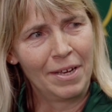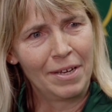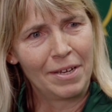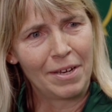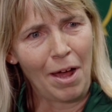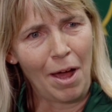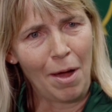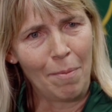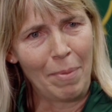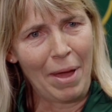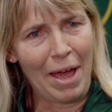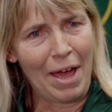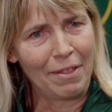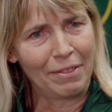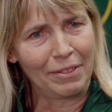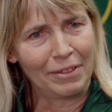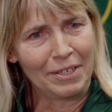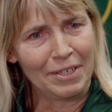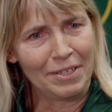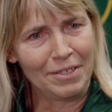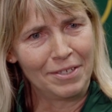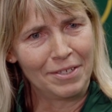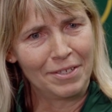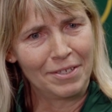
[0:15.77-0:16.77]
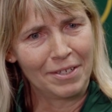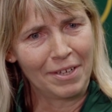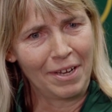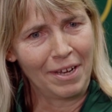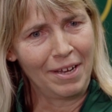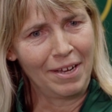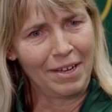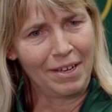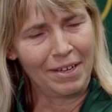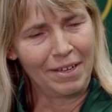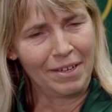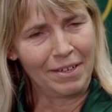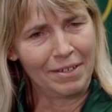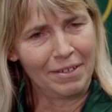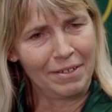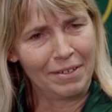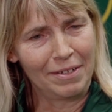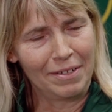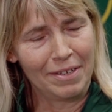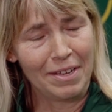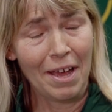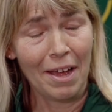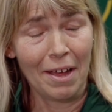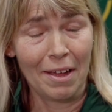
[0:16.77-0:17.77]
athletes.
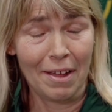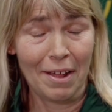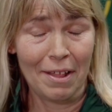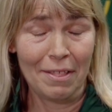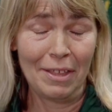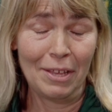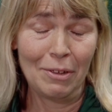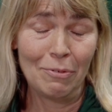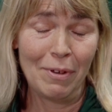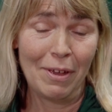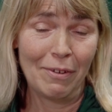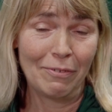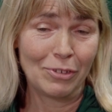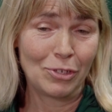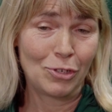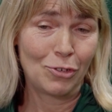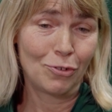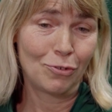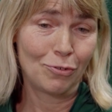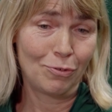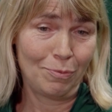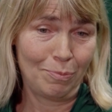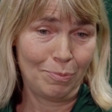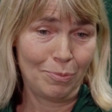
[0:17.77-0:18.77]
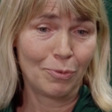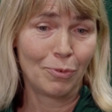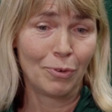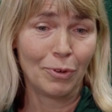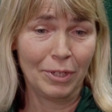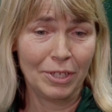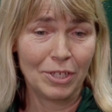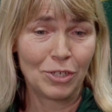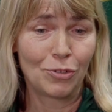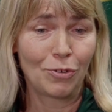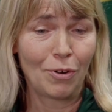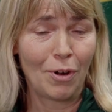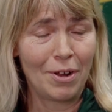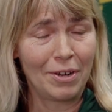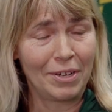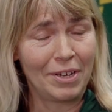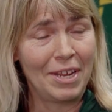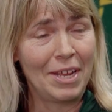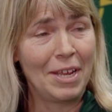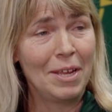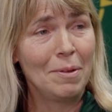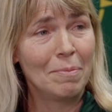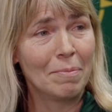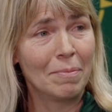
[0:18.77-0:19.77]
I think we have a really strong
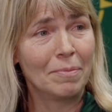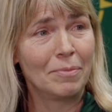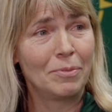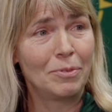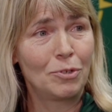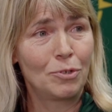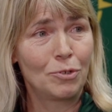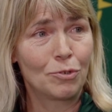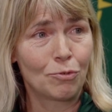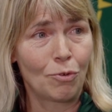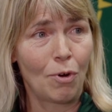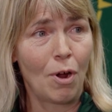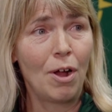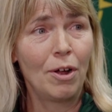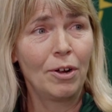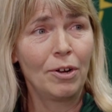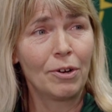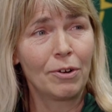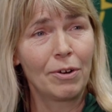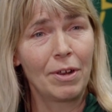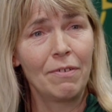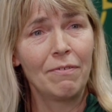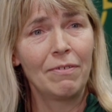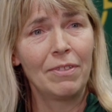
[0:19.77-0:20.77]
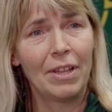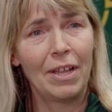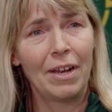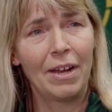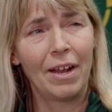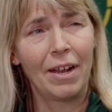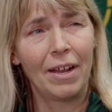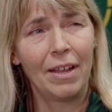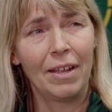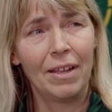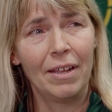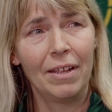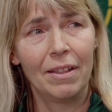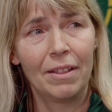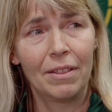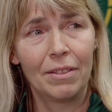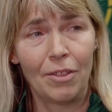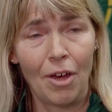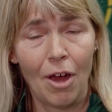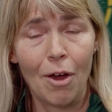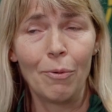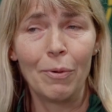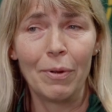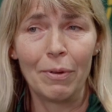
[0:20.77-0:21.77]
team, stronger even than I
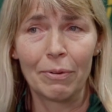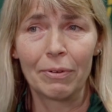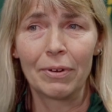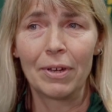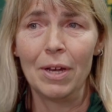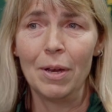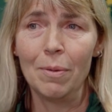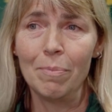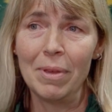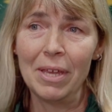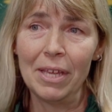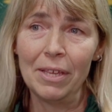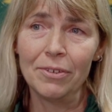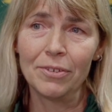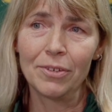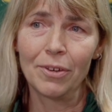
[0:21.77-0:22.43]
thought we were going to be.